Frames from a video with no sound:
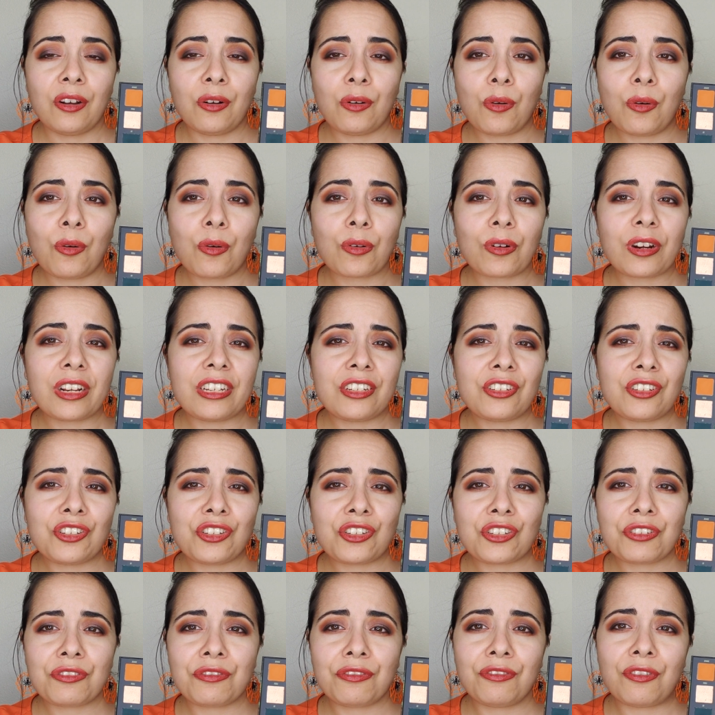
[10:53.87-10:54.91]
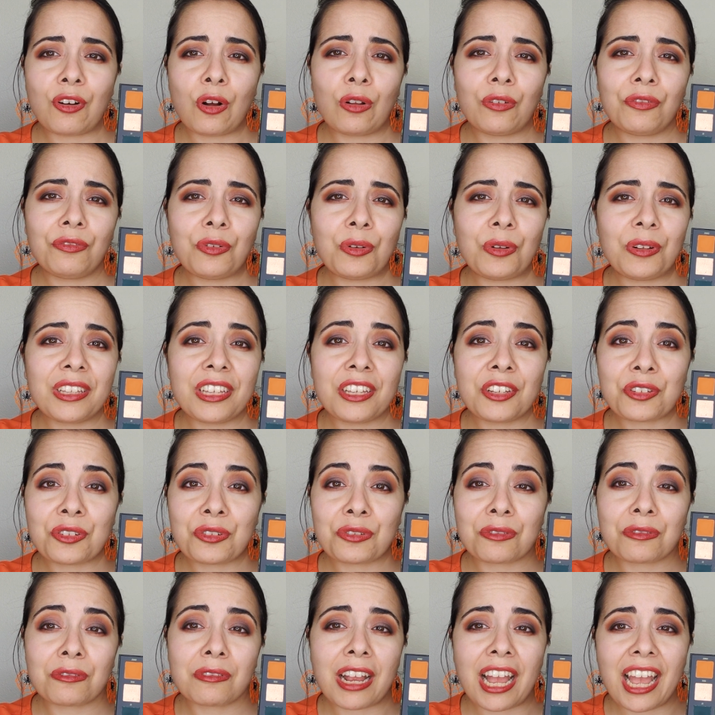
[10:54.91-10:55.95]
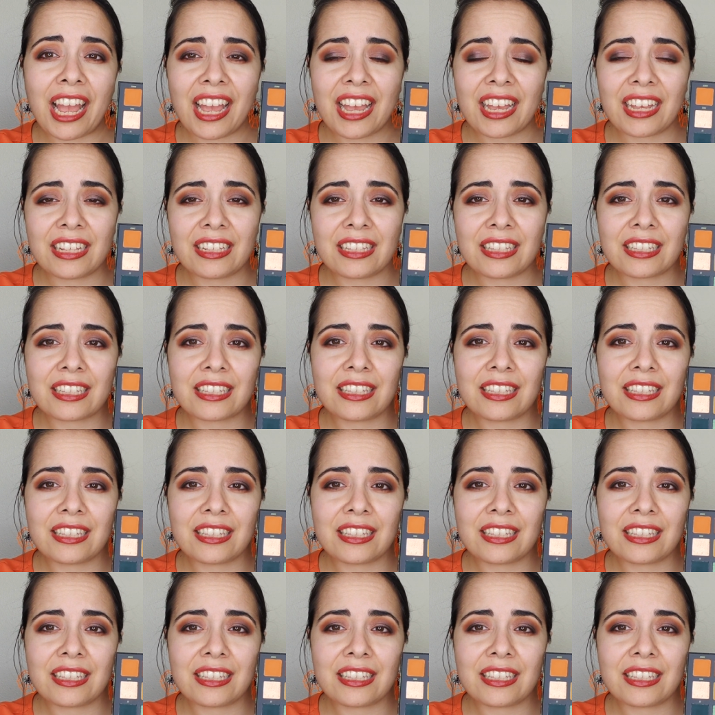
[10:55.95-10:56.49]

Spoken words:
orange fall foliage reds.